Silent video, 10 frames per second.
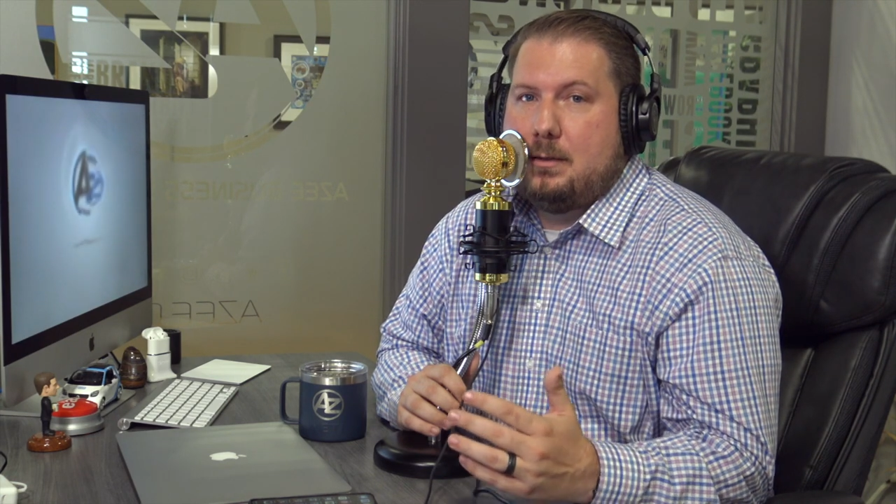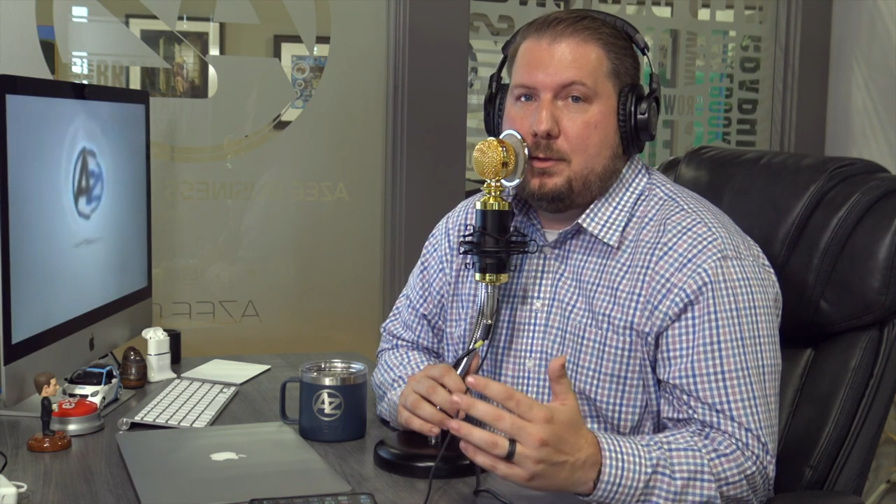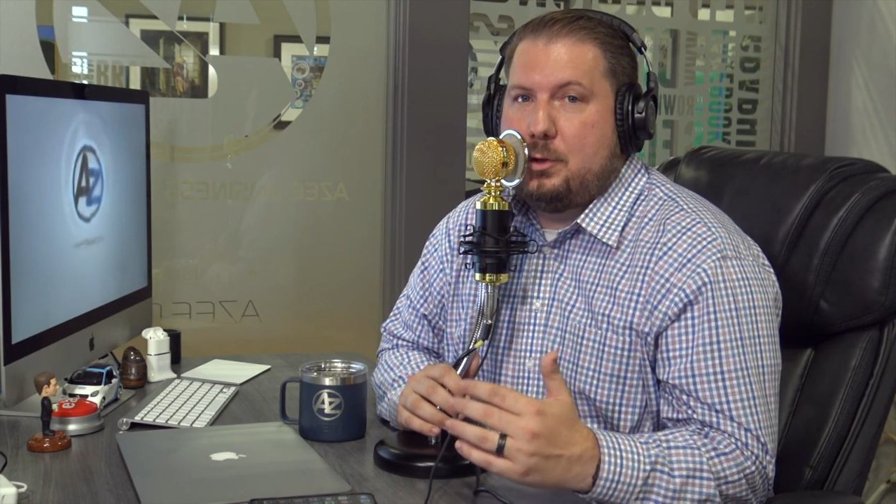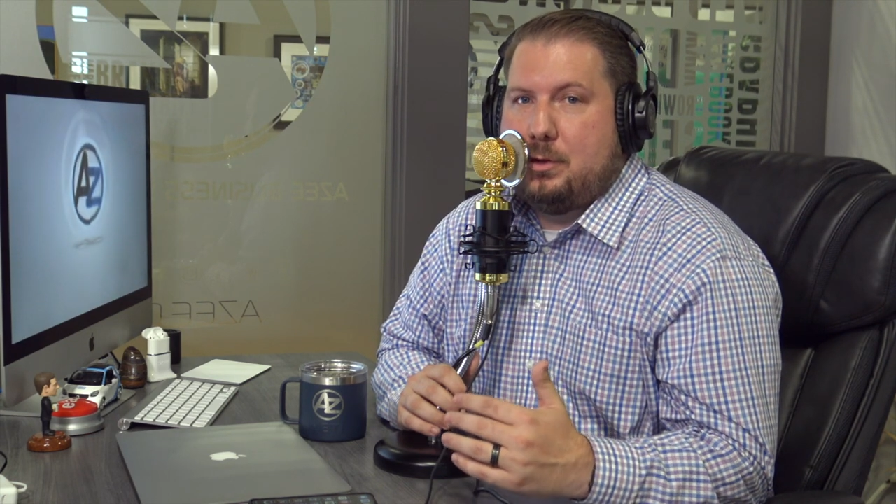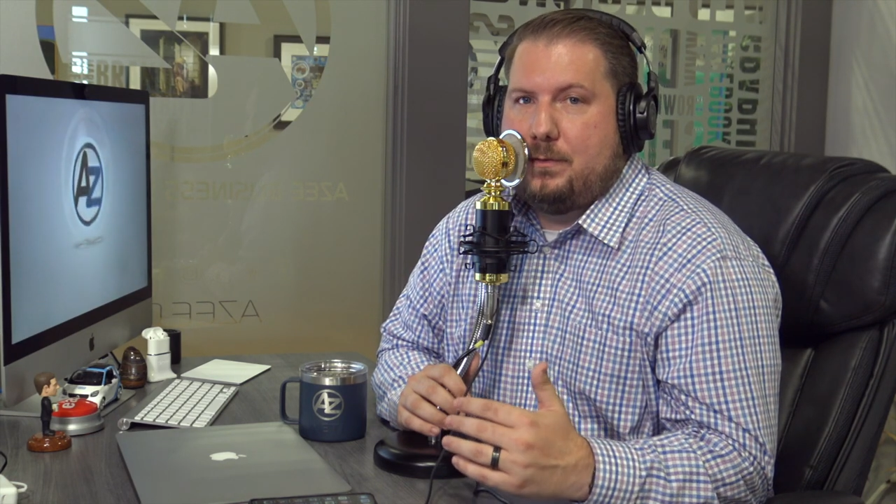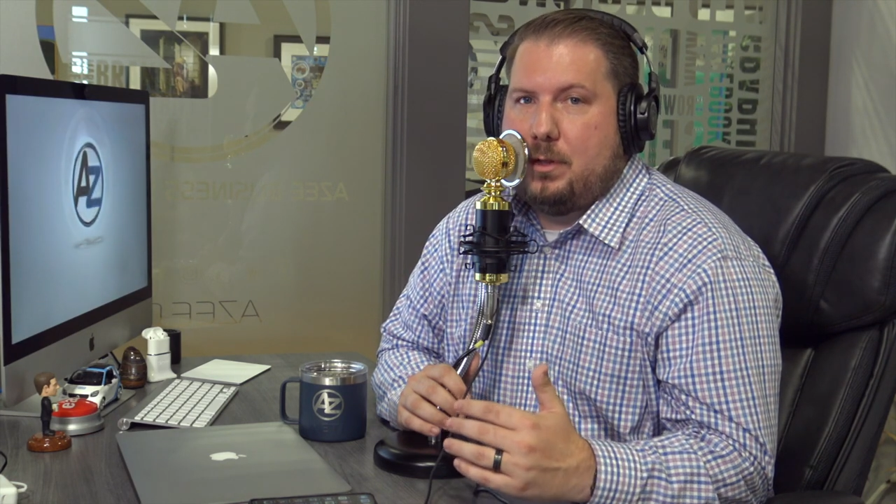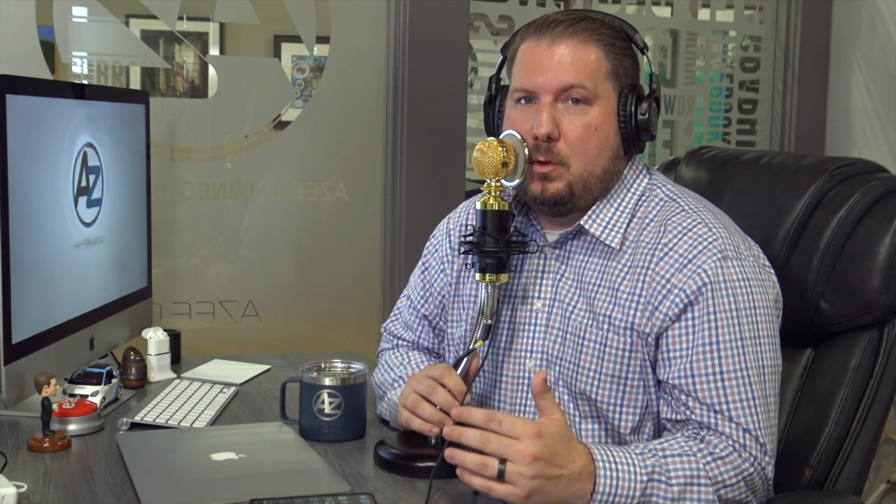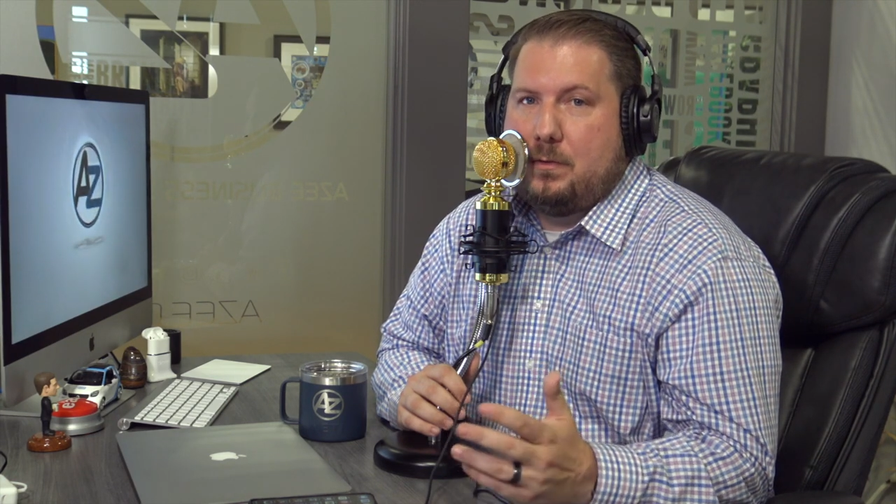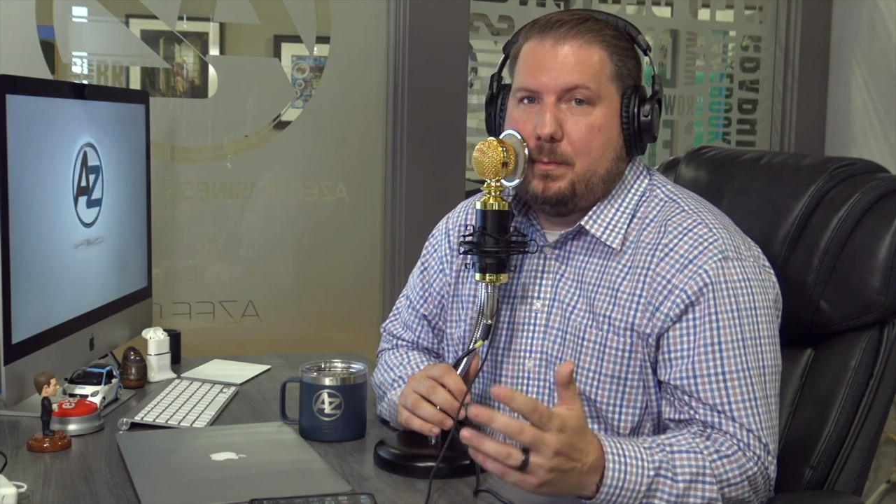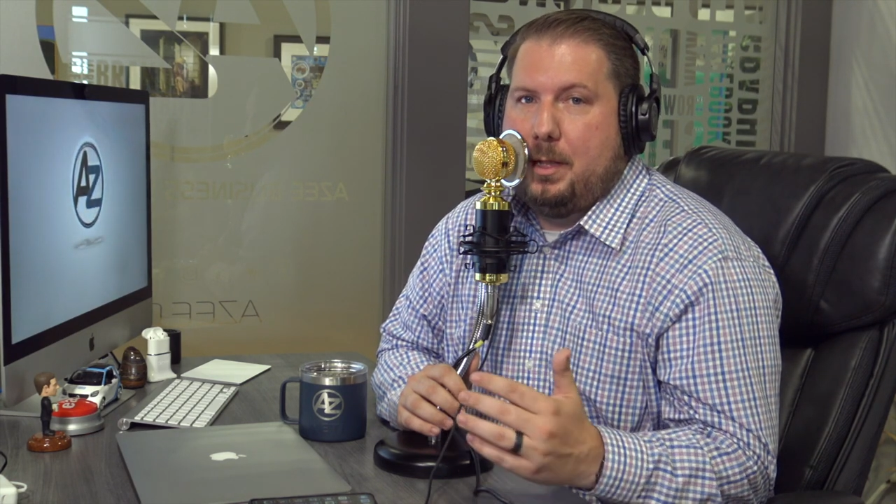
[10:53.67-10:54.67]
server
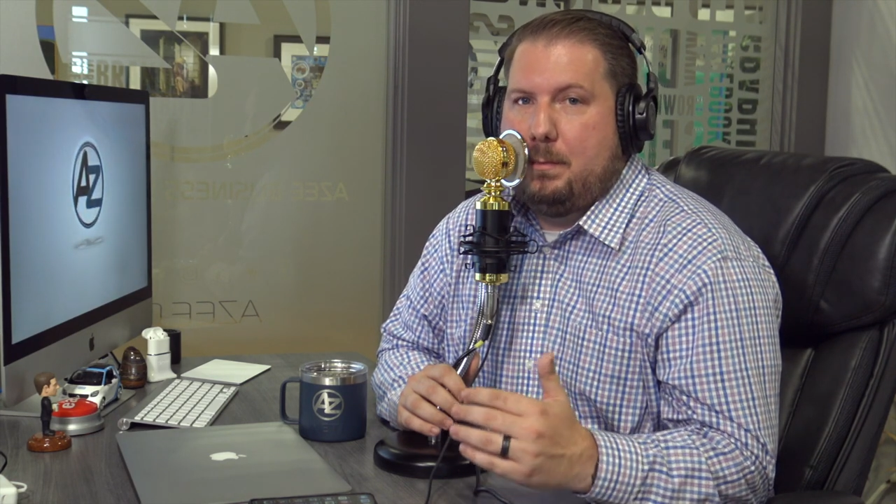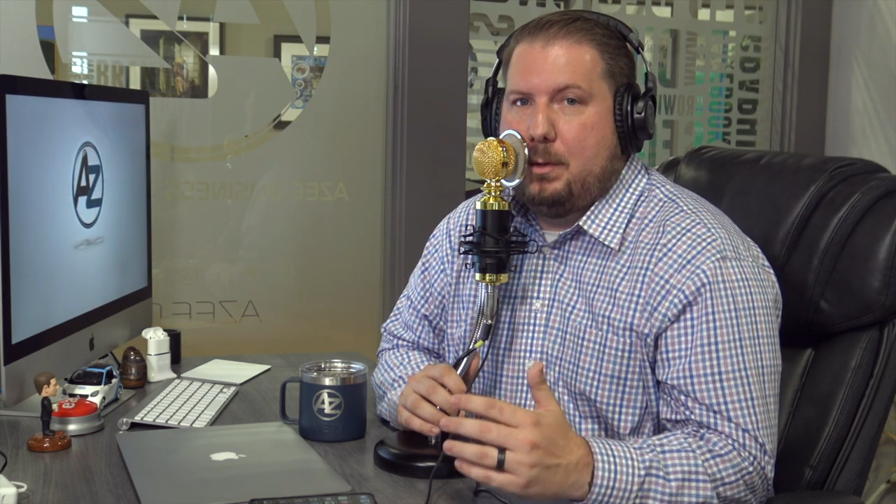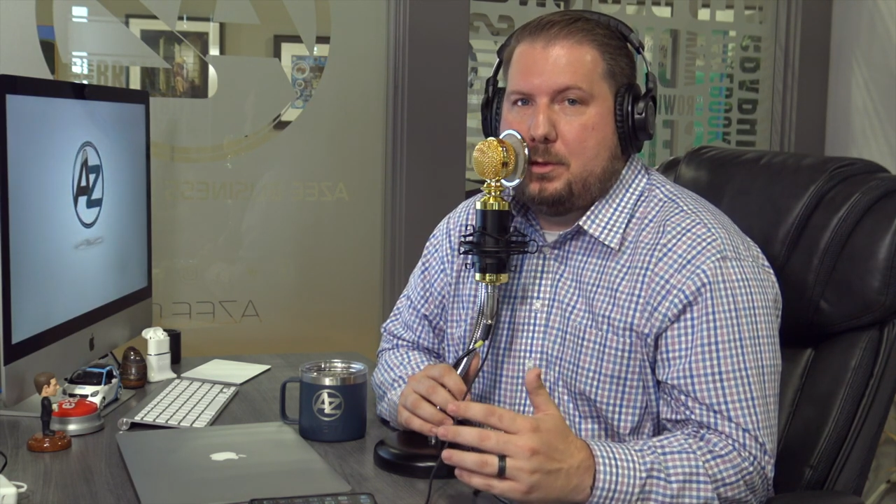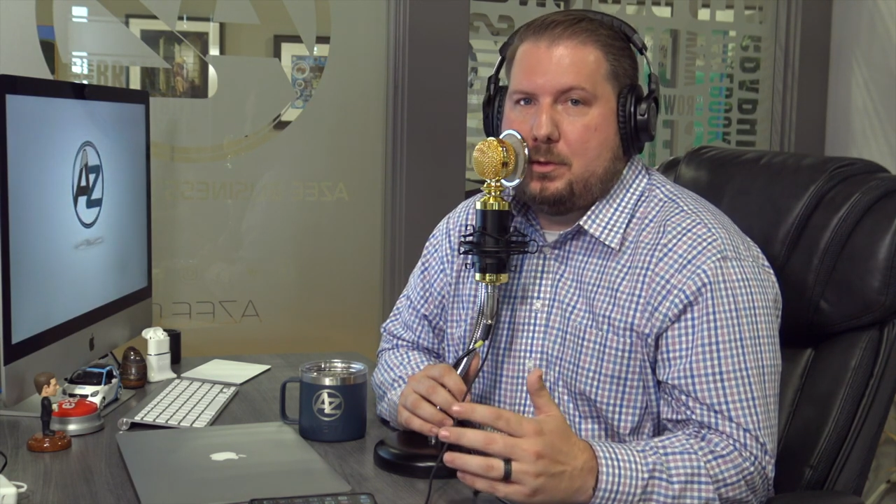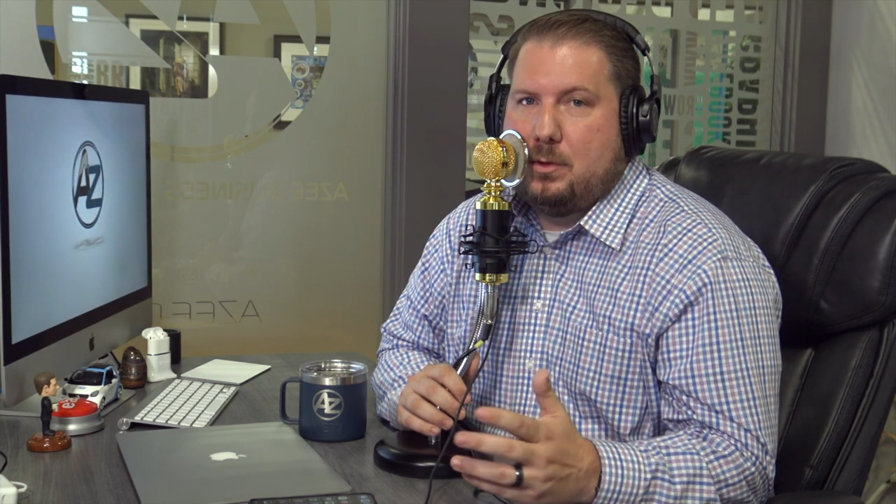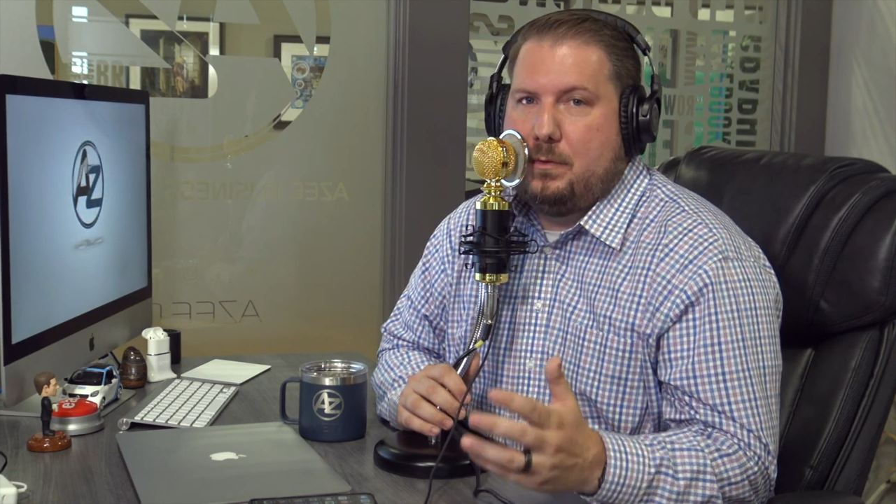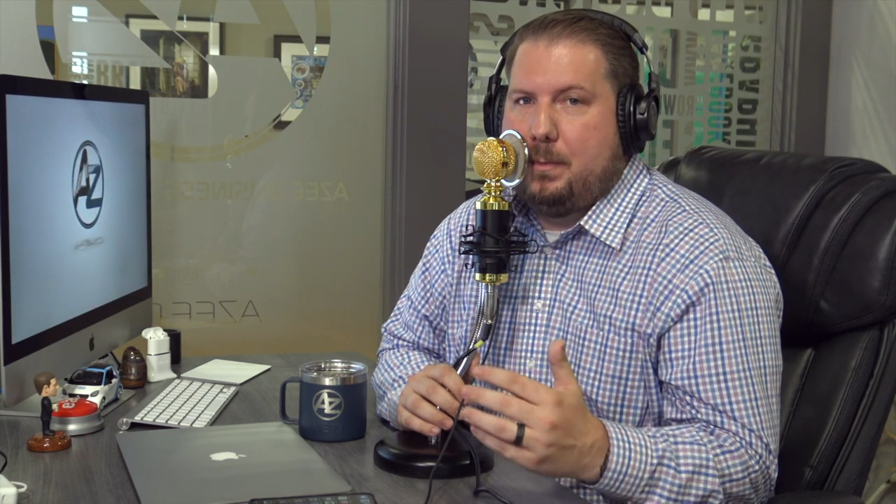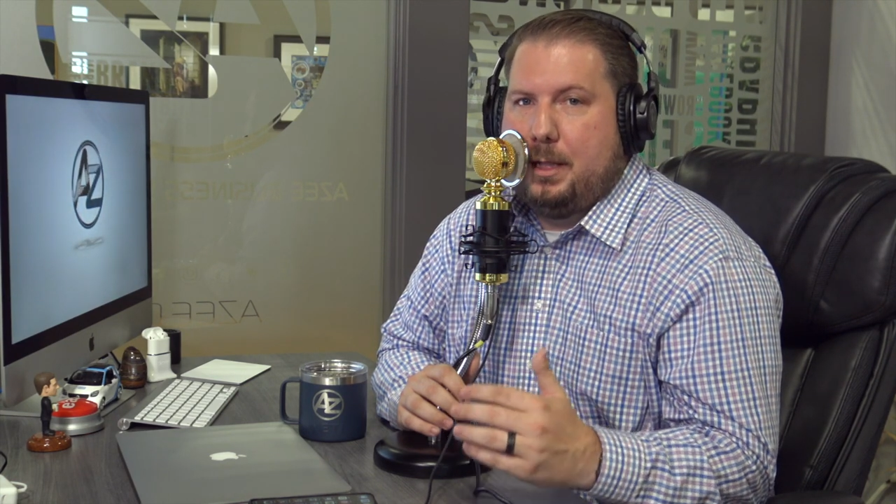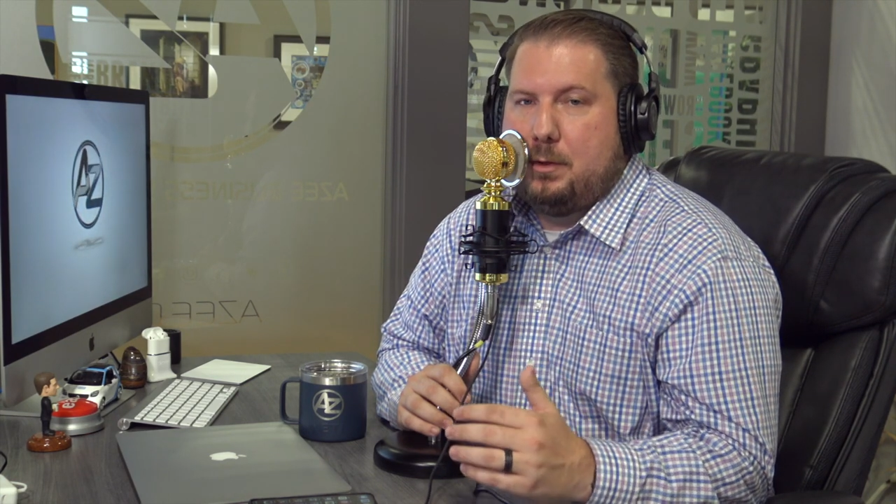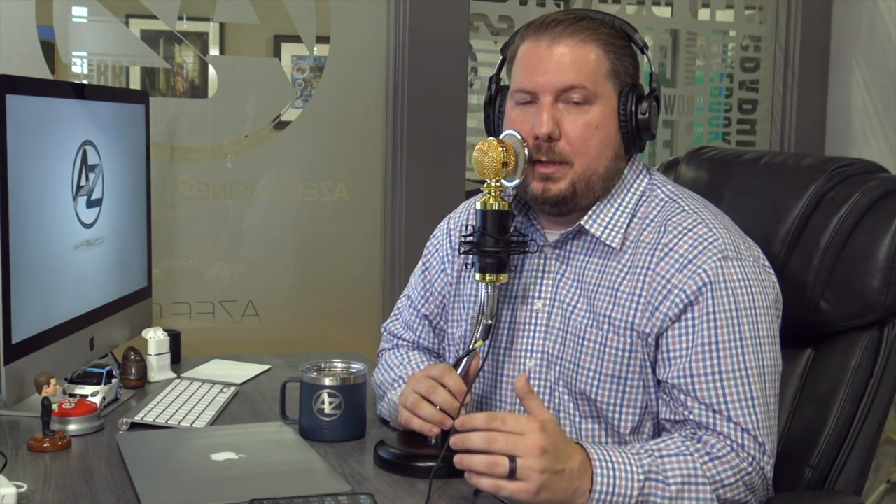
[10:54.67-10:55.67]
overpaid buster,
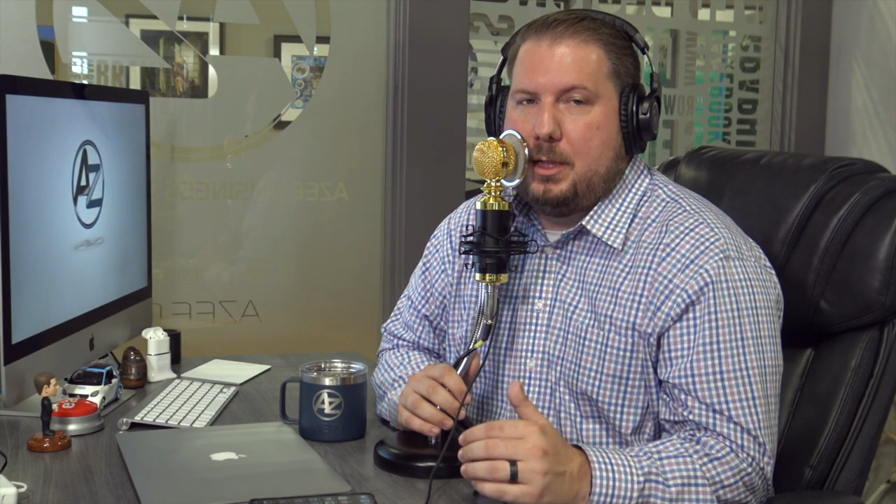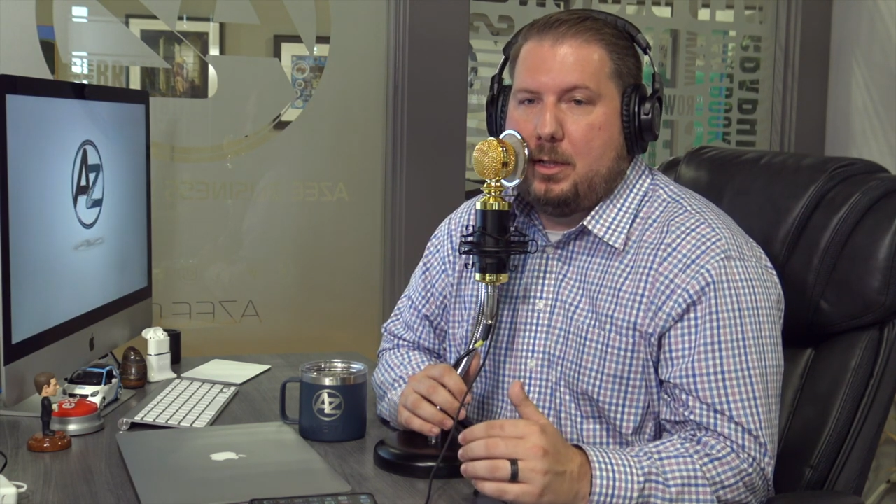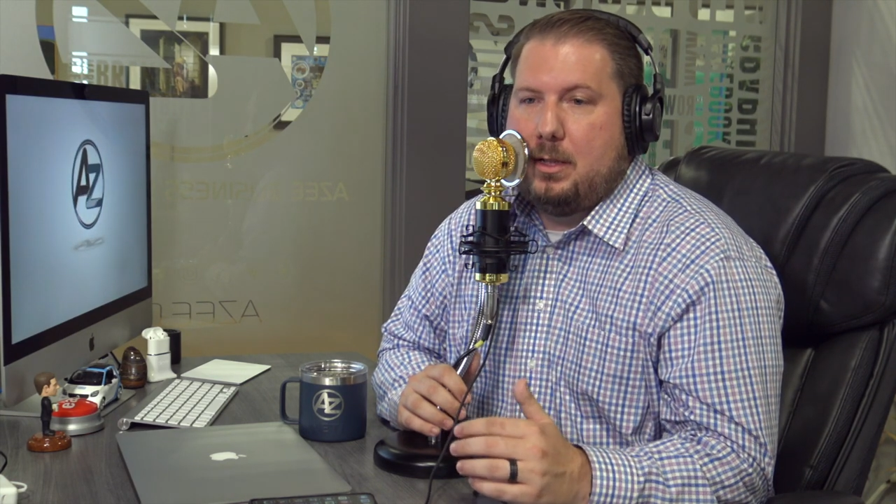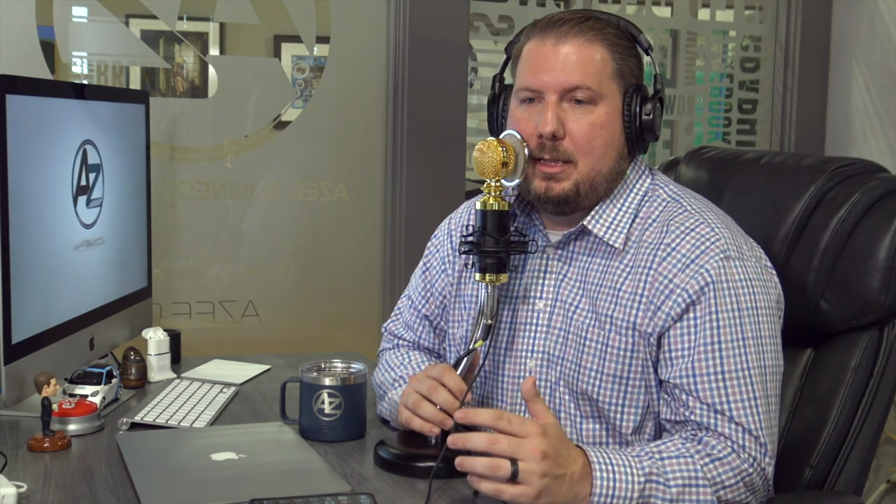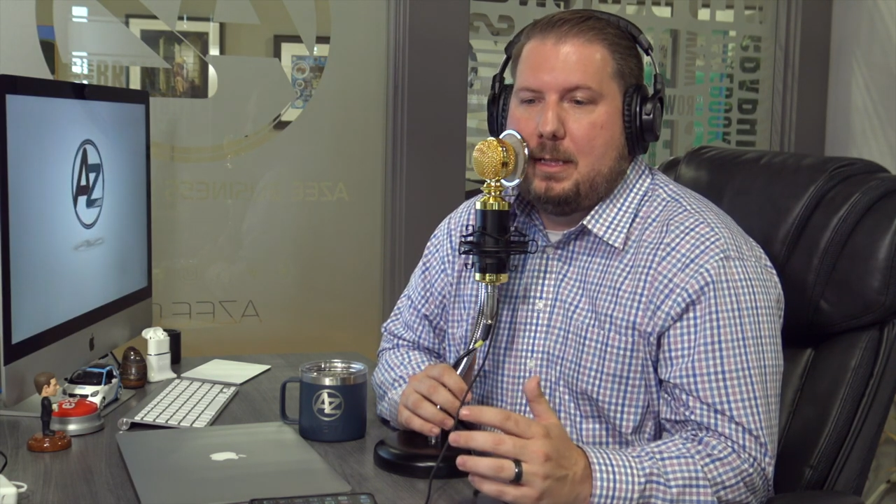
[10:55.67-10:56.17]
overpaid greeter